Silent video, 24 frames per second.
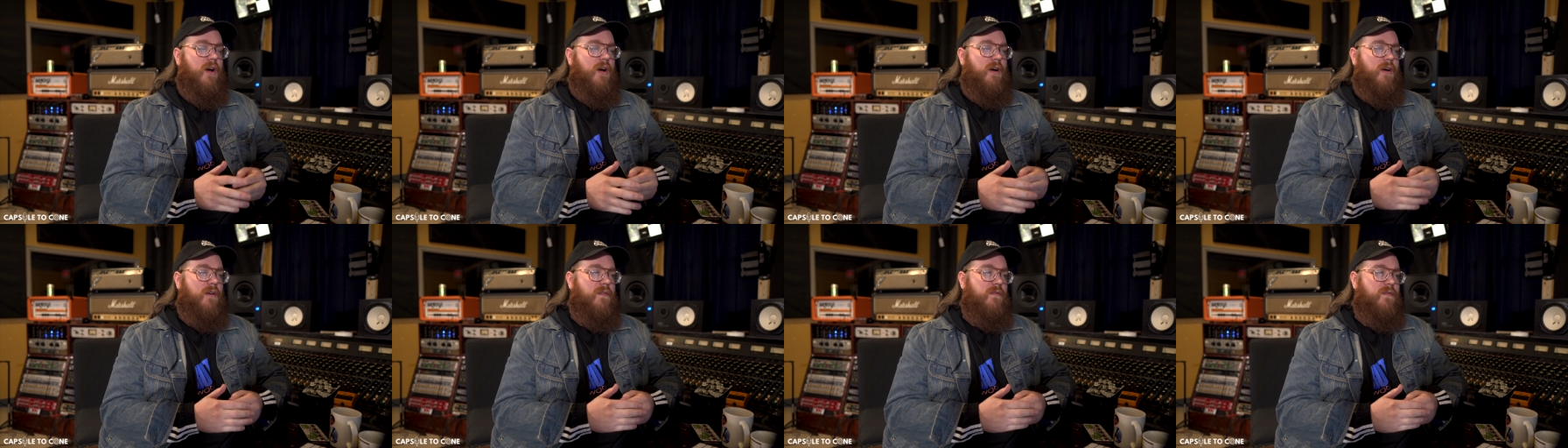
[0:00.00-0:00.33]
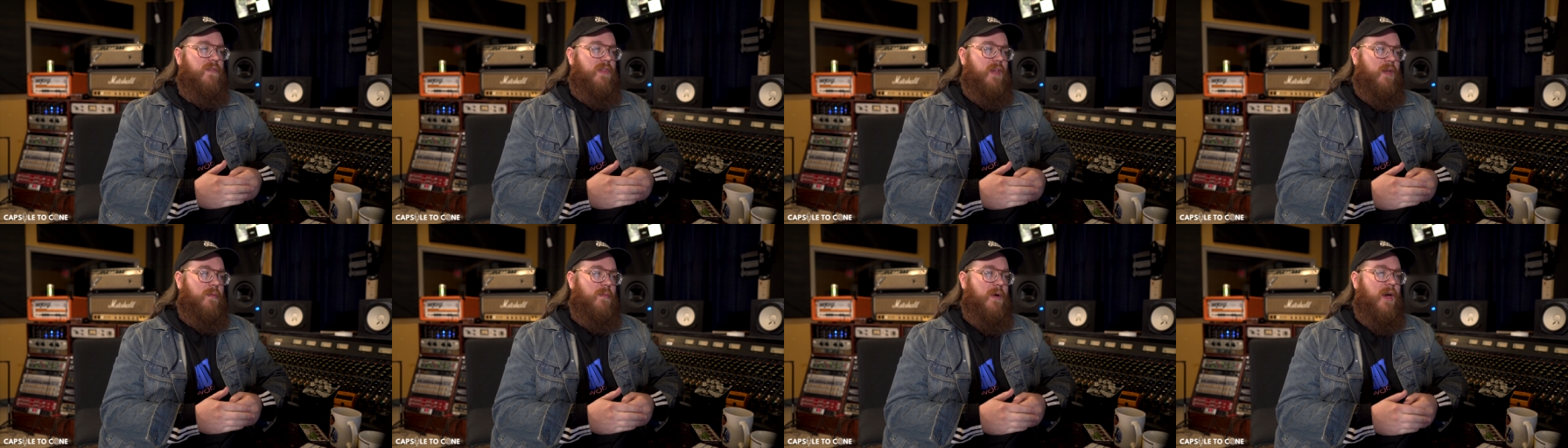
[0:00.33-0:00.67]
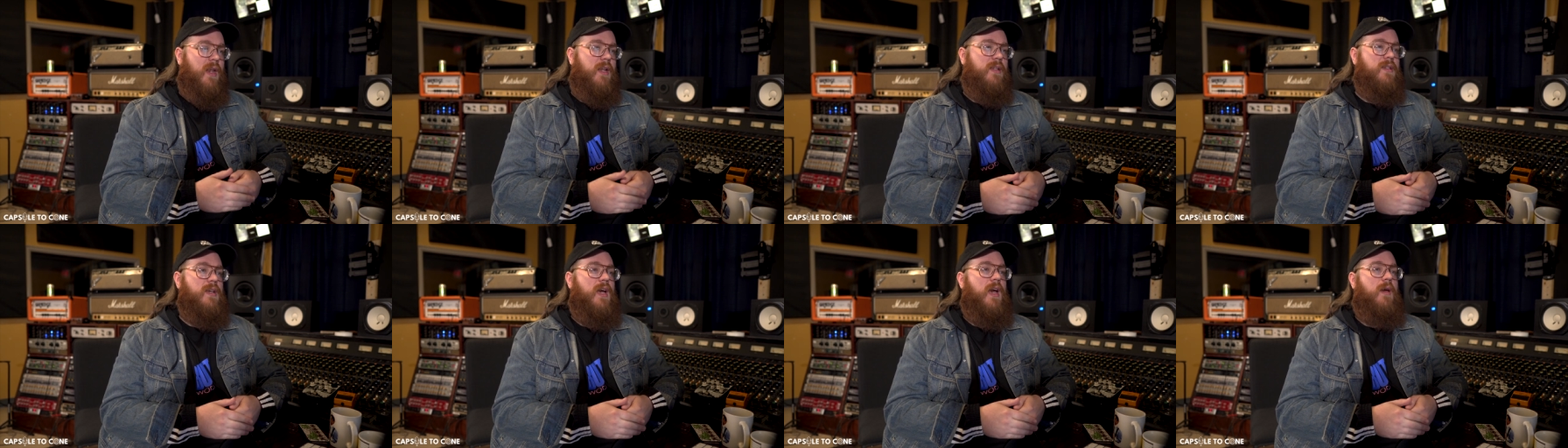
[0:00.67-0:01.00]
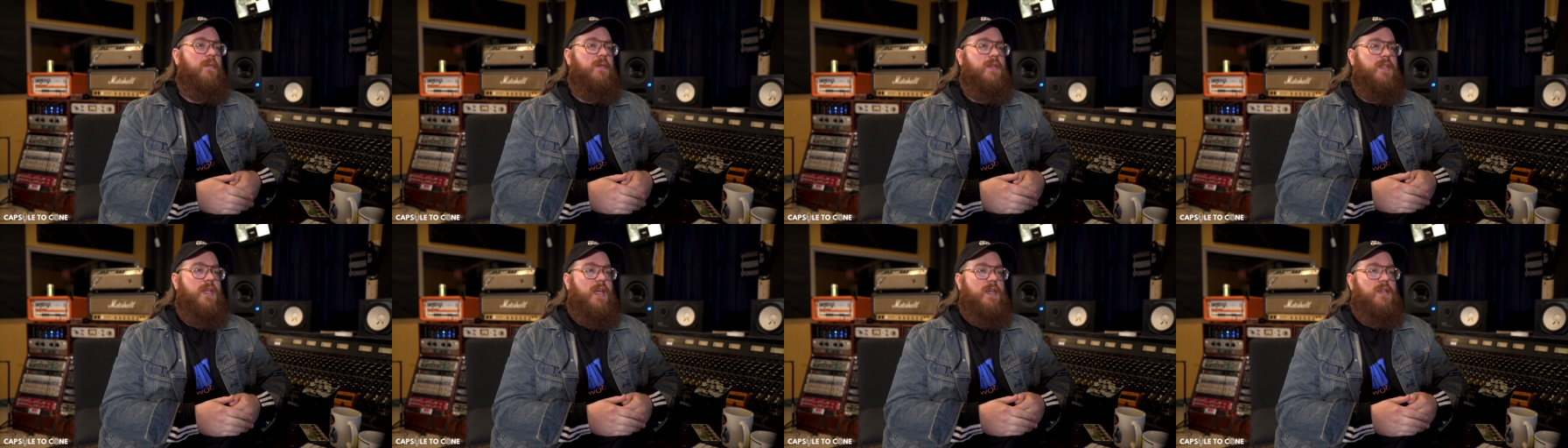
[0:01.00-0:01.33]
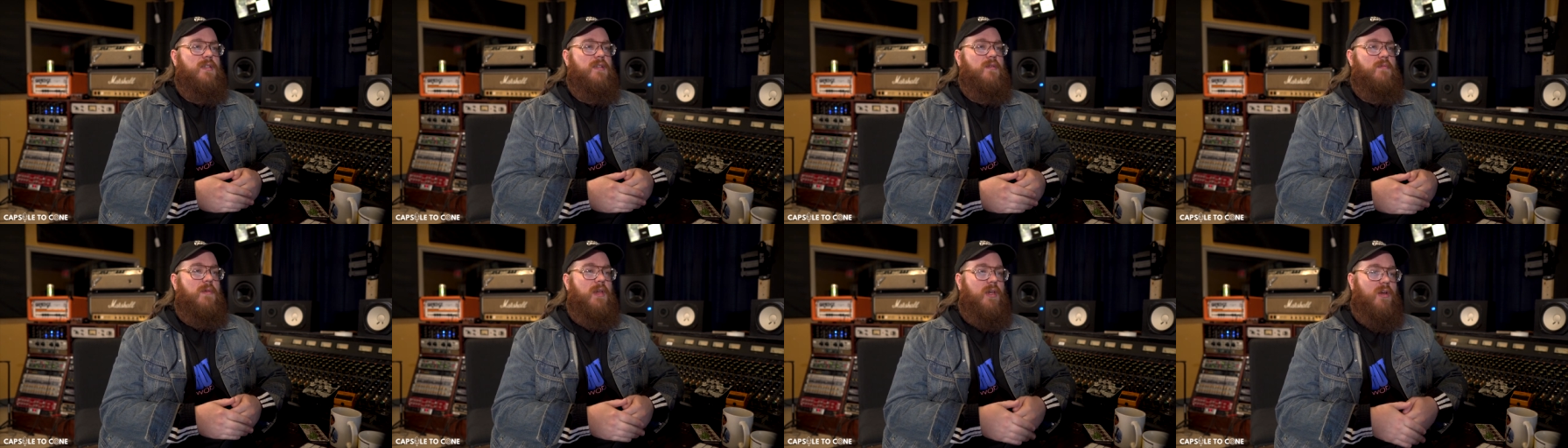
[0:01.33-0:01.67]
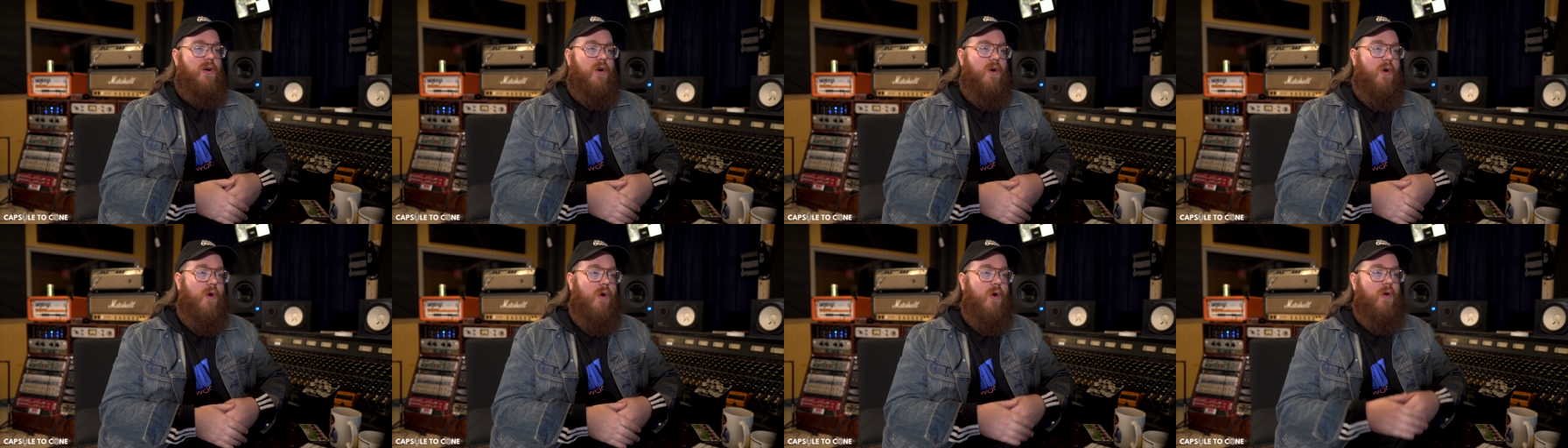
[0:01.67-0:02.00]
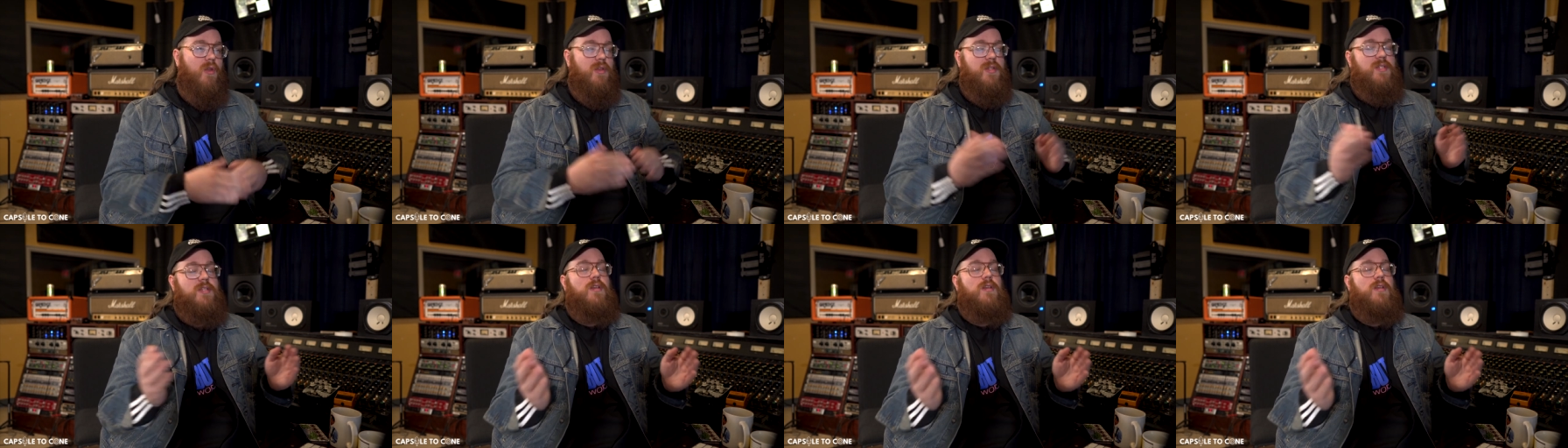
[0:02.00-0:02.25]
of the amount of time it takes to make a whole